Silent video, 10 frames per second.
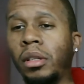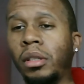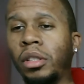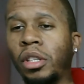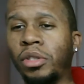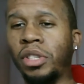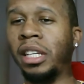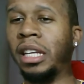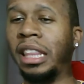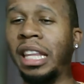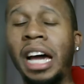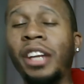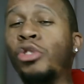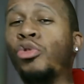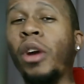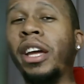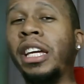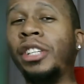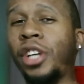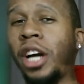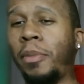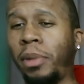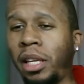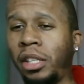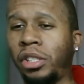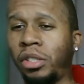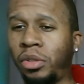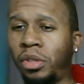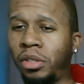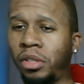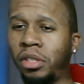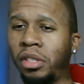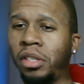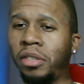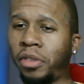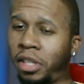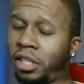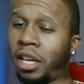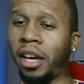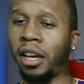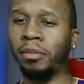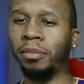I'm seeing a lot of new rage compilations for this game.